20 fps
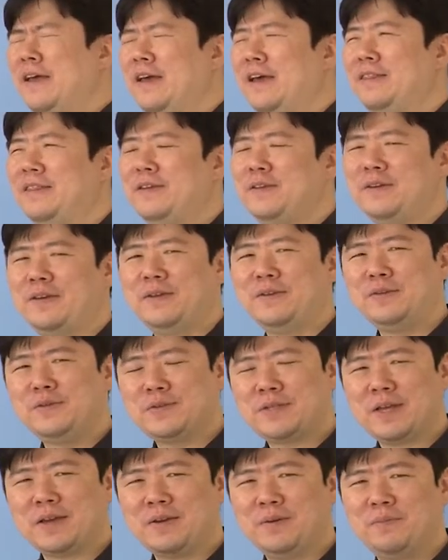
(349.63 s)
and then you can
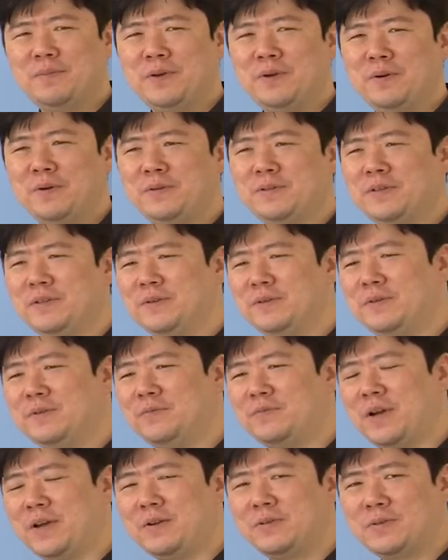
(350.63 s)
use that computer to
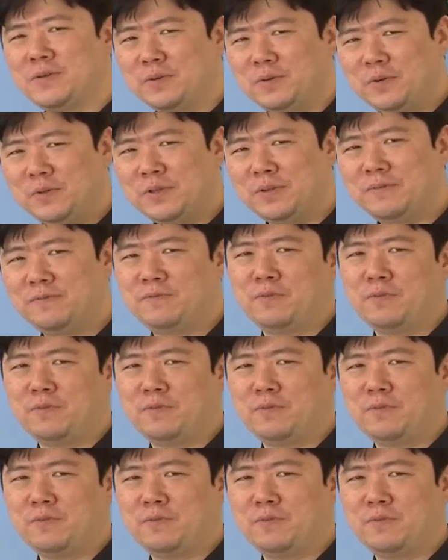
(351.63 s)
write a solution